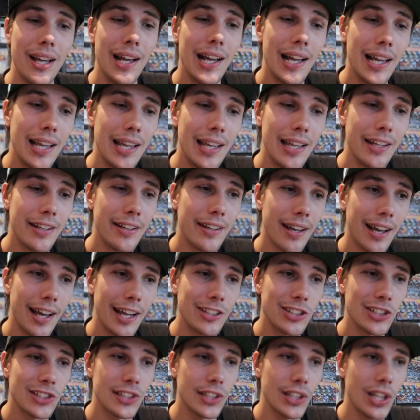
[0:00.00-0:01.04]
And I
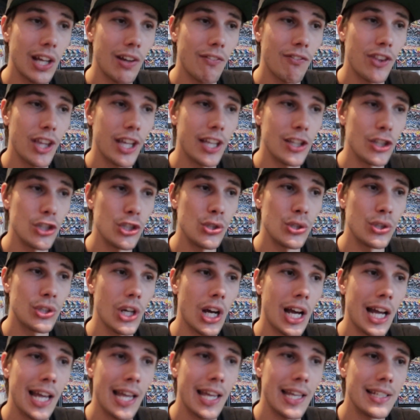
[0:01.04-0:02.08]
just love that you
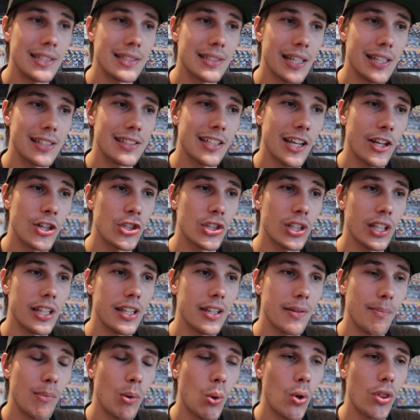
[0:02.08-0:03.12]
guys, essentially,
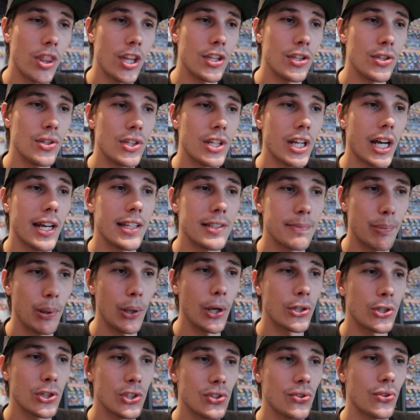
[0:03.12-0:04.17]
the more that you guys
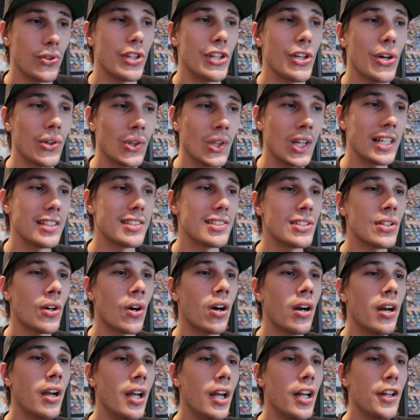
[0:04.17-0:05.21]
purchased through the online
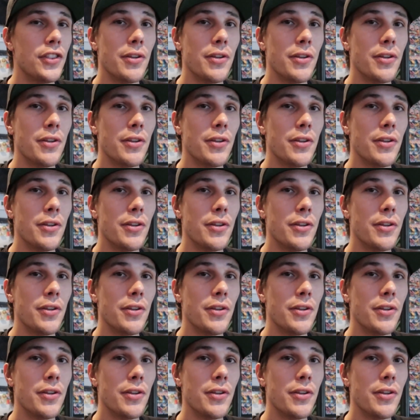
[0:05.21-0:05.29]
store,